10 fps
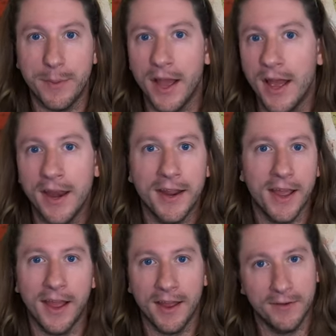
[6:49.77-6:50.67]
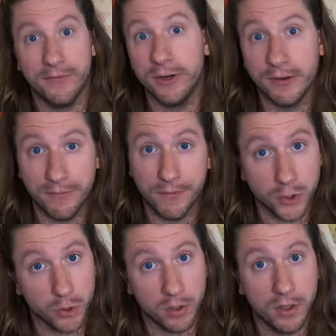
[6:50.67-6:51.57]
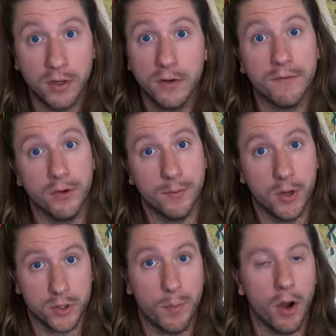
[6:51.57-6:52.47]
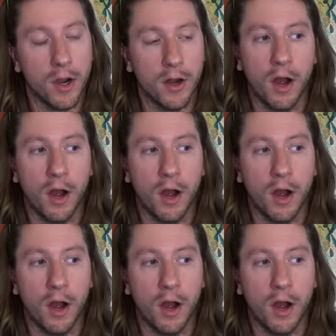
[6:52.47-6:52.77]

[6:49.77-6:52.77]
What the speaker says: bed and free food for the most part.